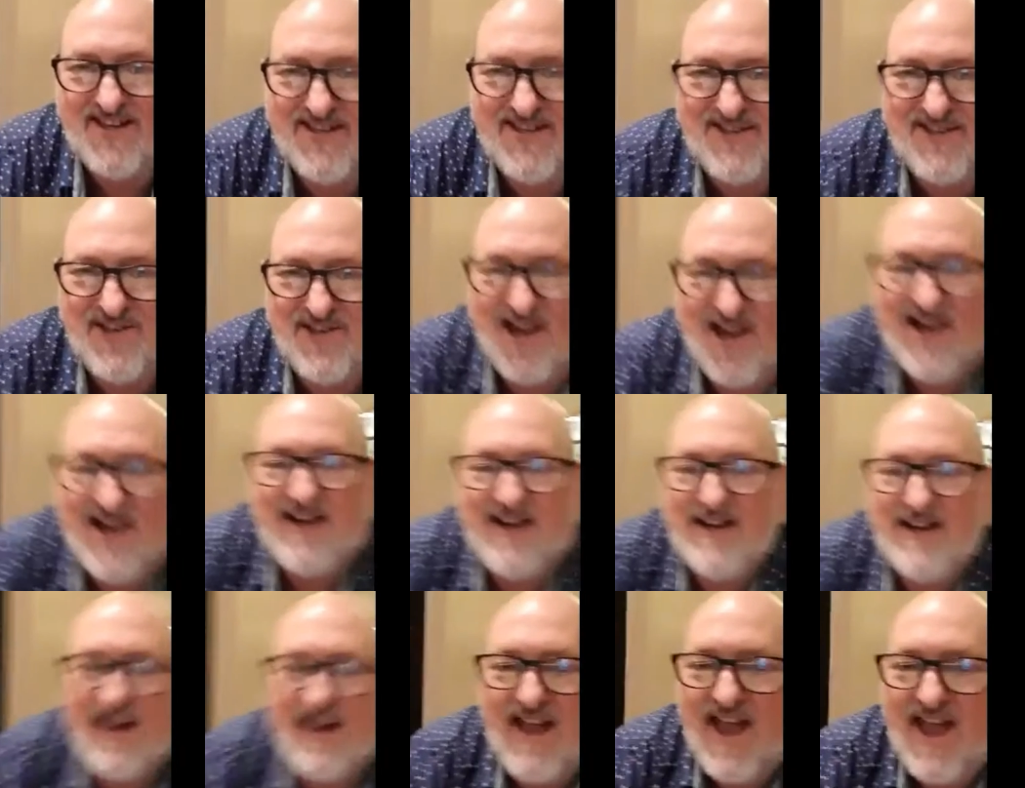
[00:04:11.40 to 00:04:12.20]
Sha.
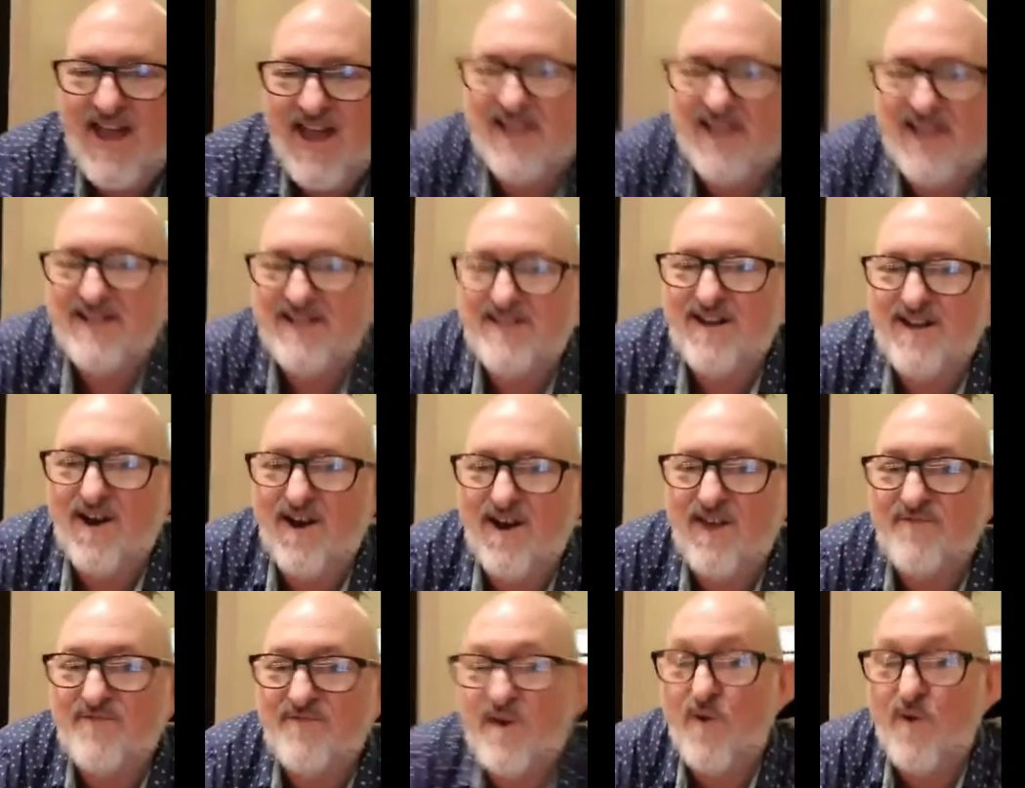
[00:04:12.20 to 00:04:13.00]
And
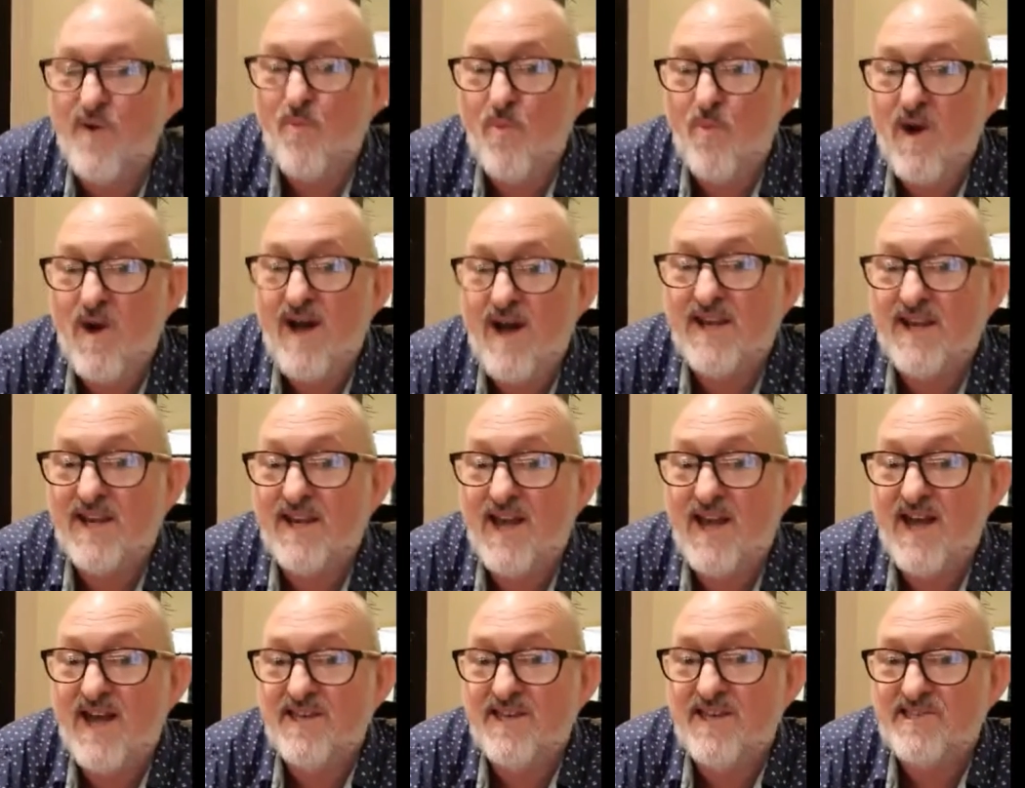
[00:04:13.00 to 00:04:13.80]
I've got one
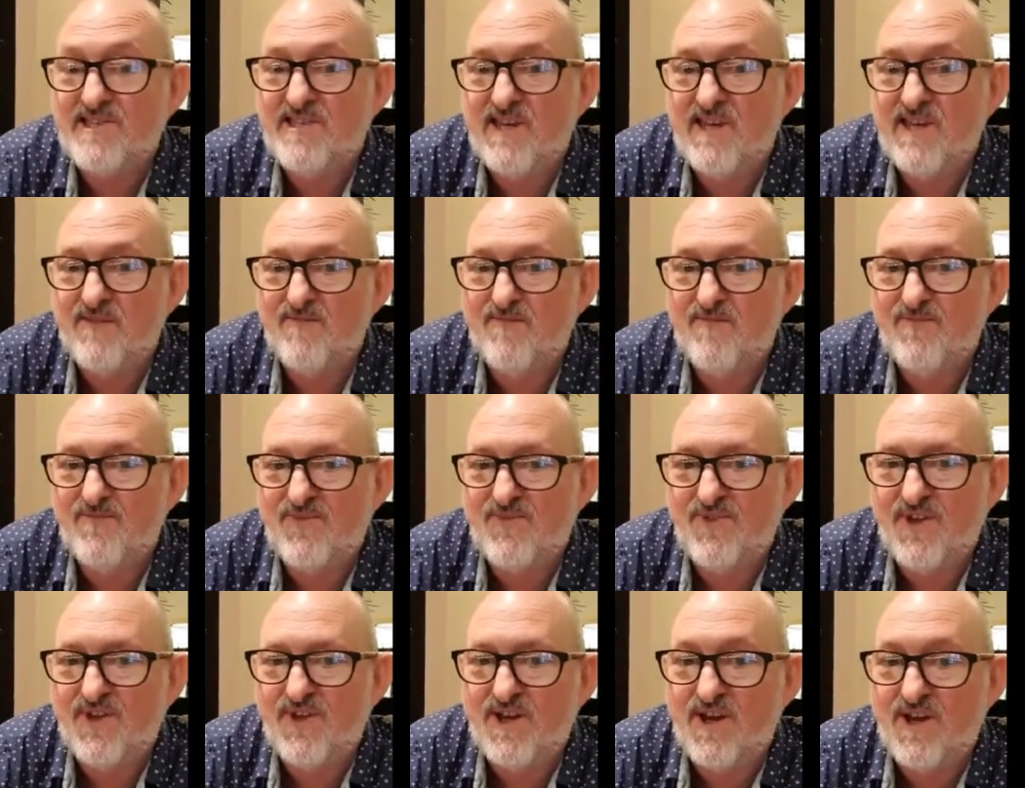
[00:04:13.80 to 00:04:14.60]
last tip
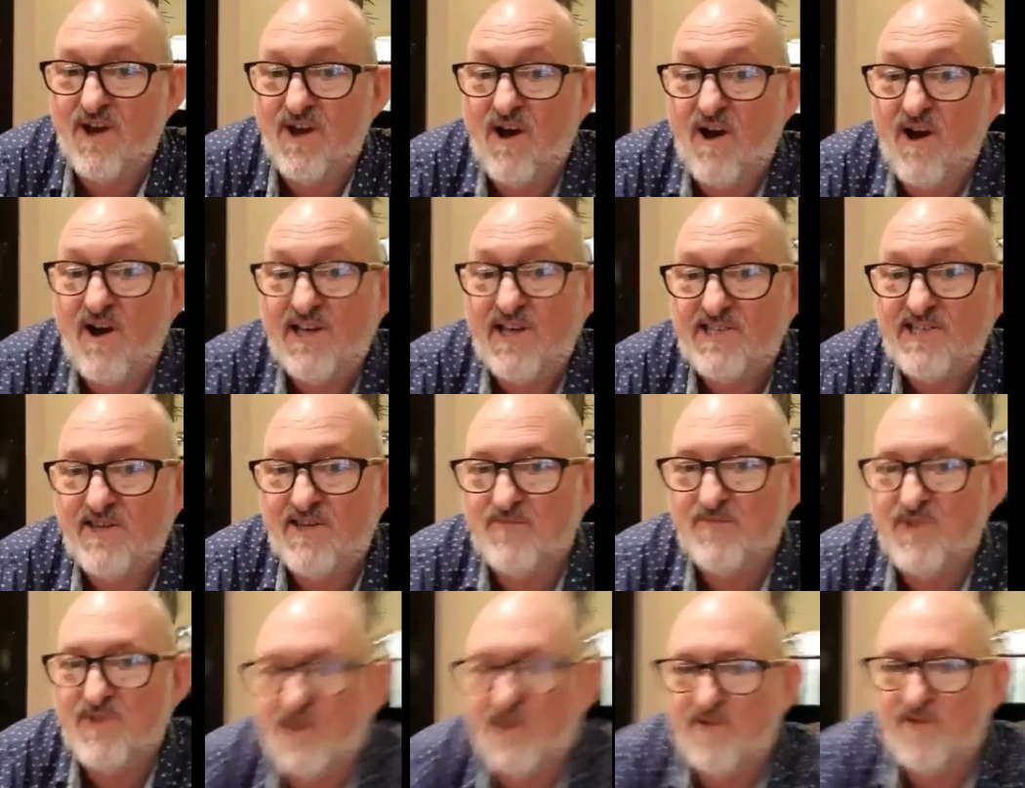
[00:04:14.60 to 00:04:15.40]
that I
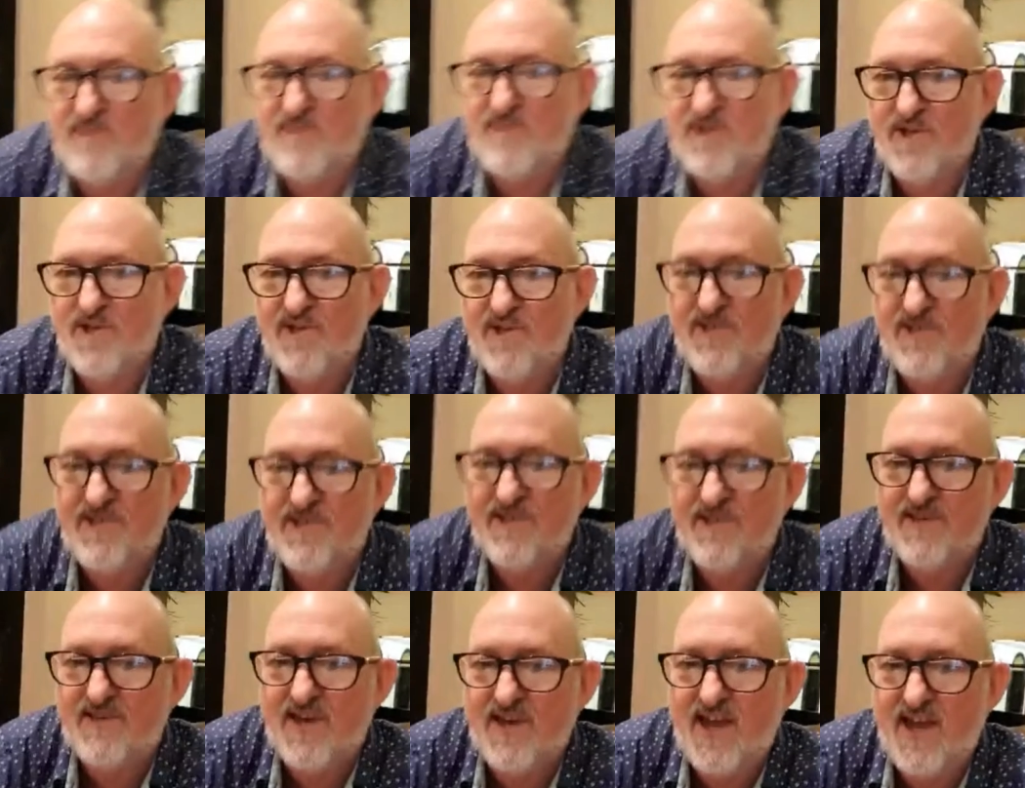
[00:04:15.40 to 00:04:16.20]
sometimes use,
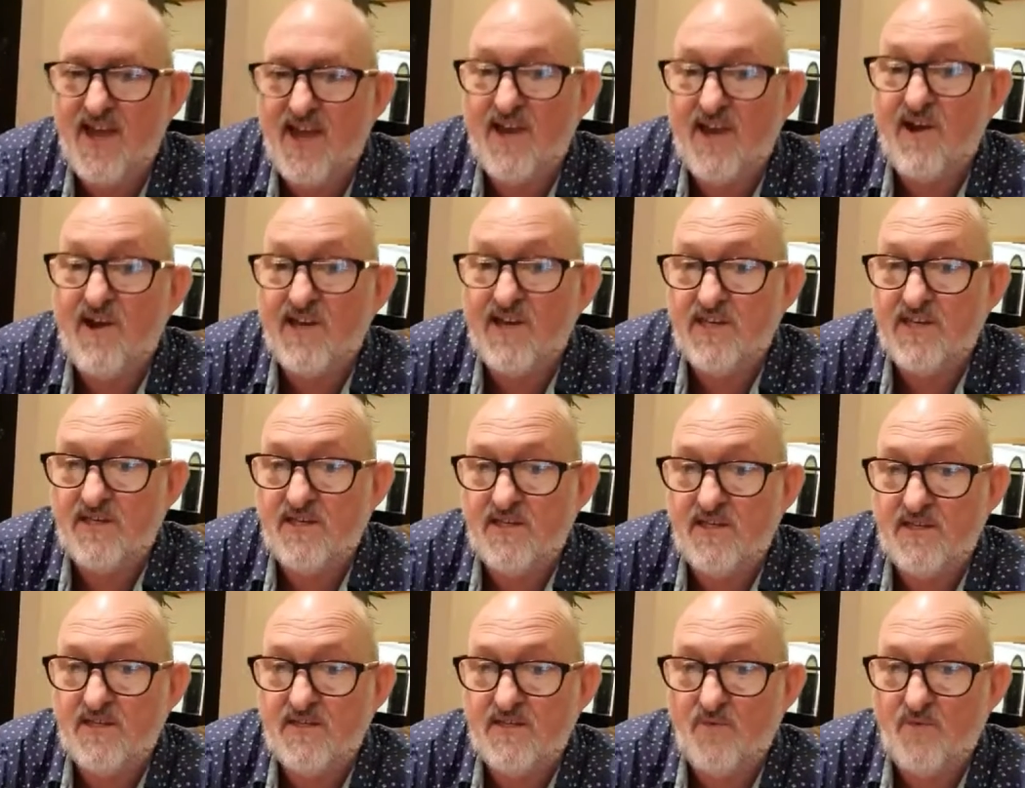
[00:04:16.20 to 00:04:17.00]
and
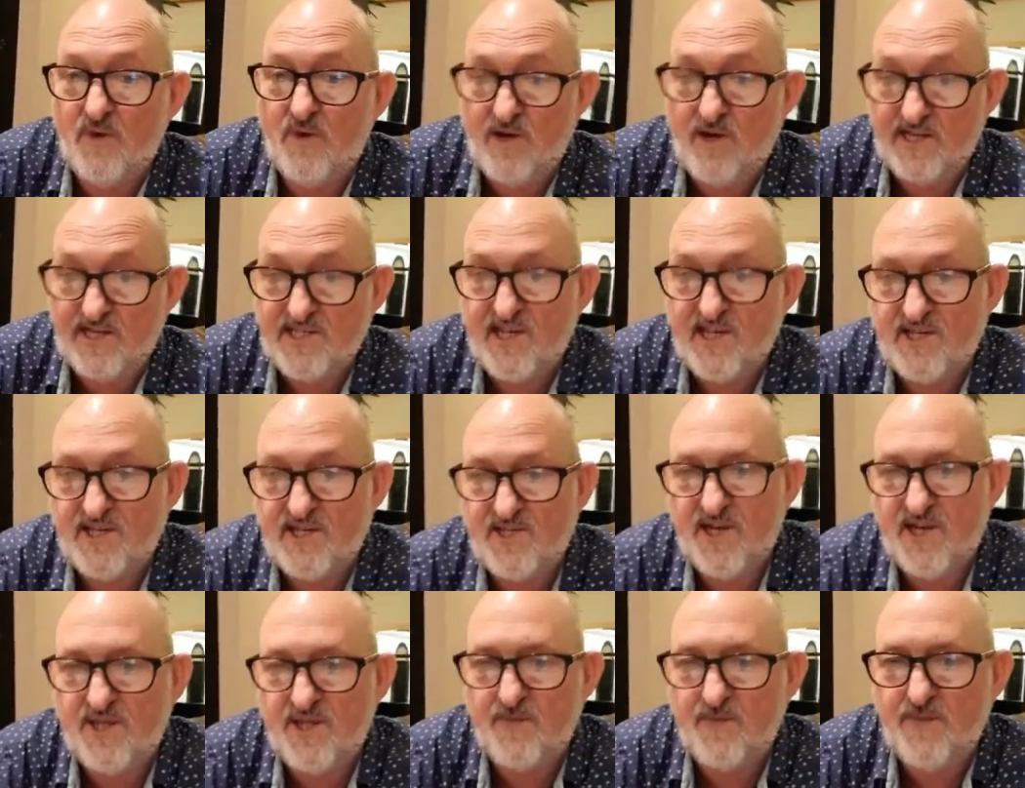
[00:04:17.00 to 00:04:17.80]
when I teach
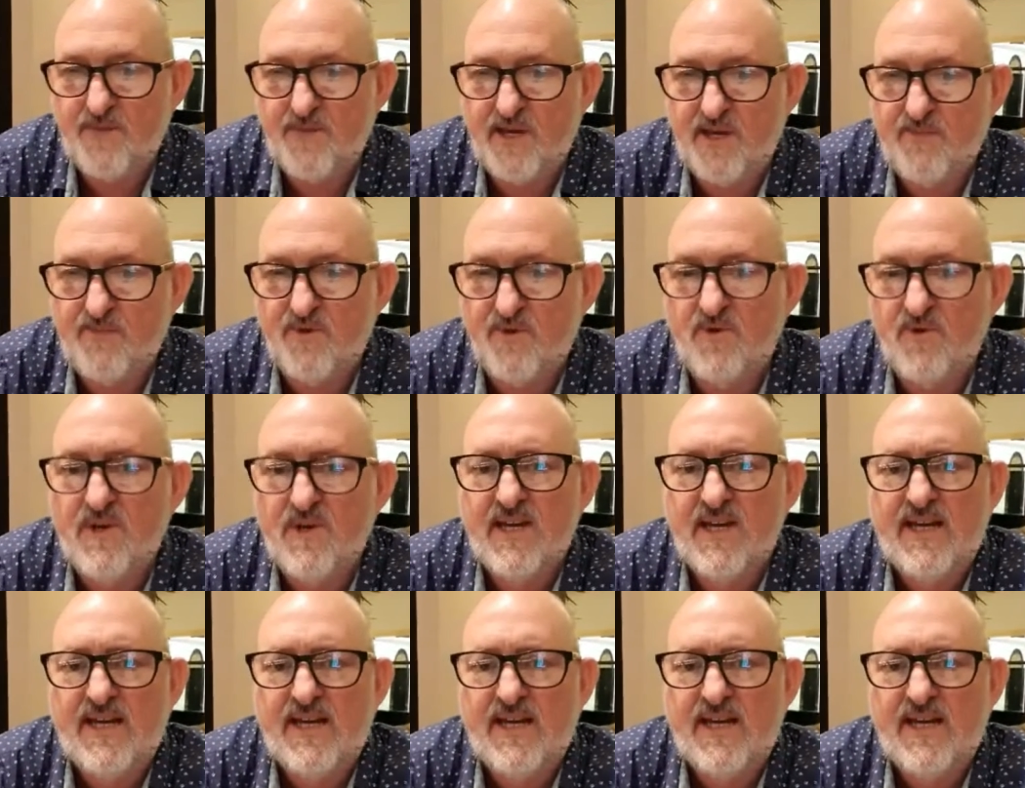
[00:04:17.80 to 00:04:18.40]
other people.